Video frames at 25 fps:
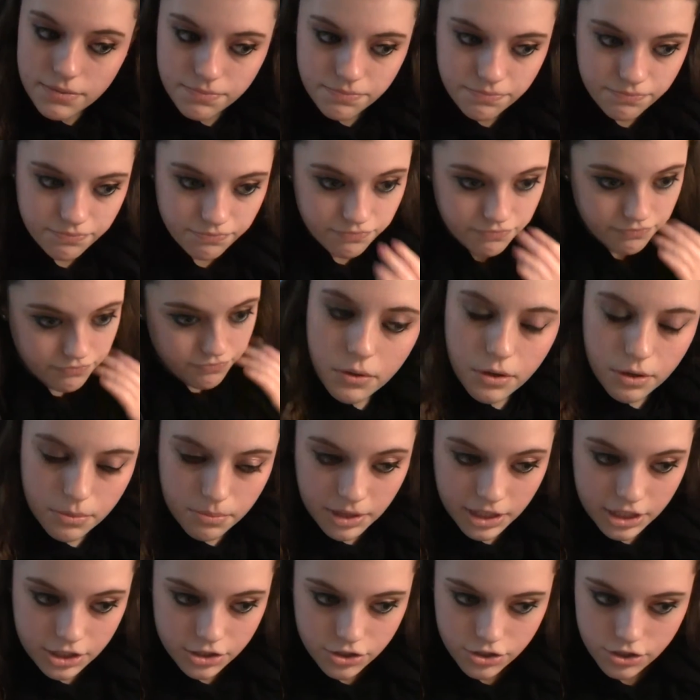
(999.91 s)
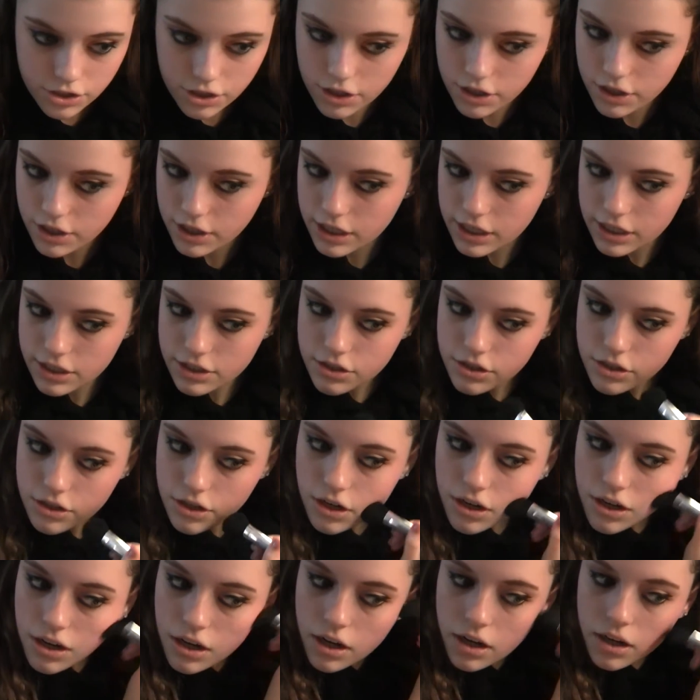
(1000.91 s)
You want to make sure it's
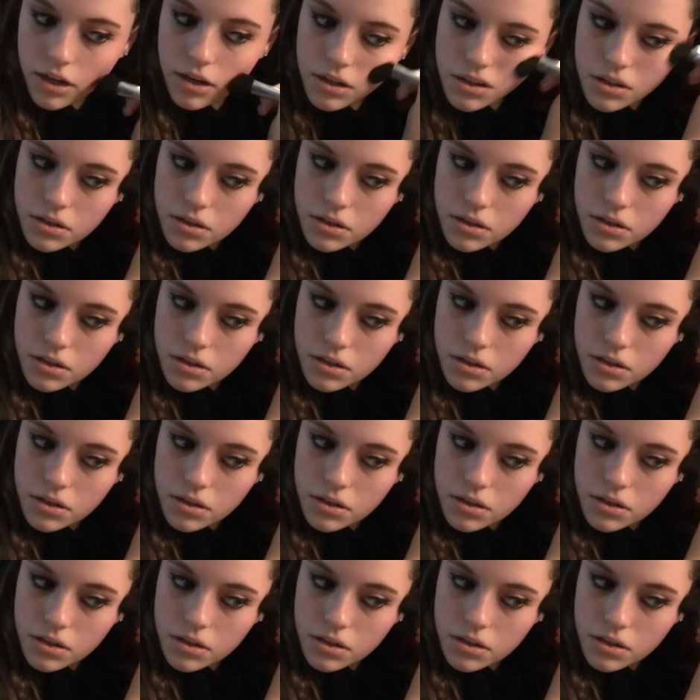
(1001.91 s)
not